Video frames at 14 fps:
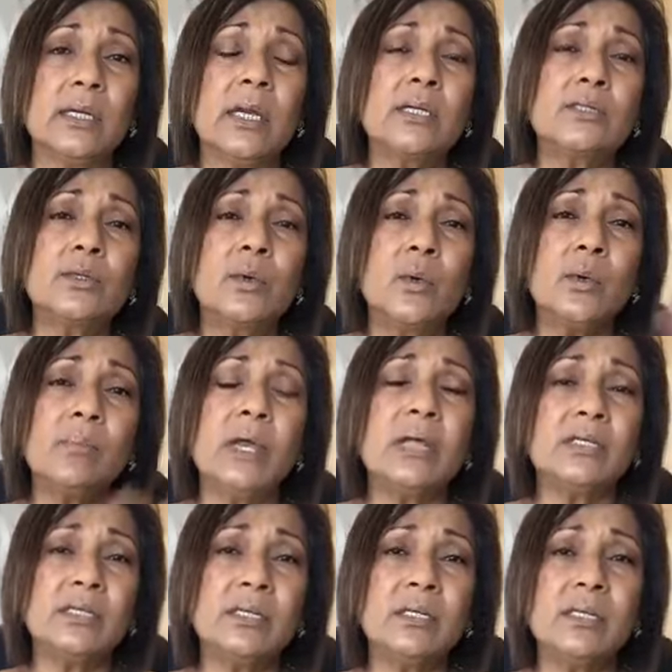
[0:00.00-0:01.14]
So going back
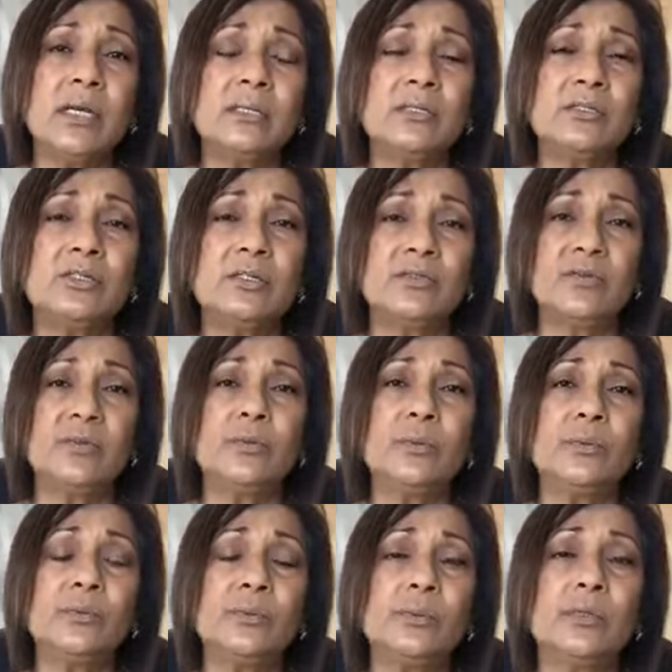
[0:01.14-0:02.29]
to the analogy of the
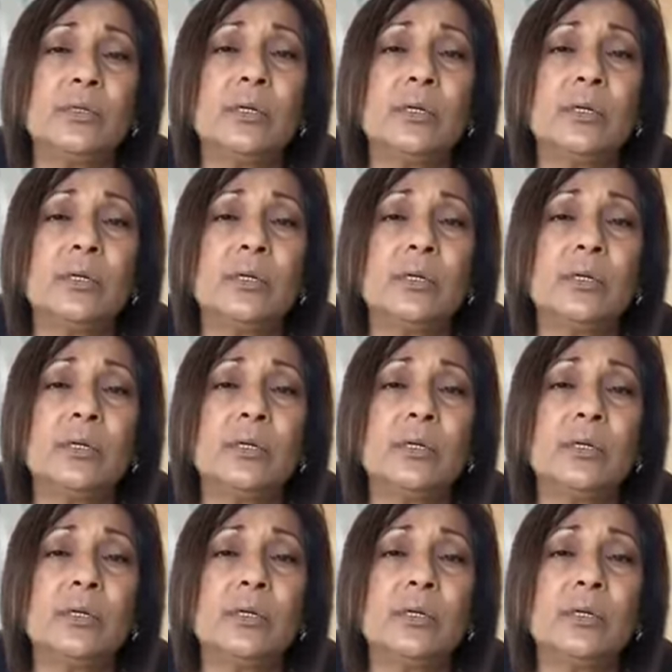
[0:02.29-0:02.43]
wound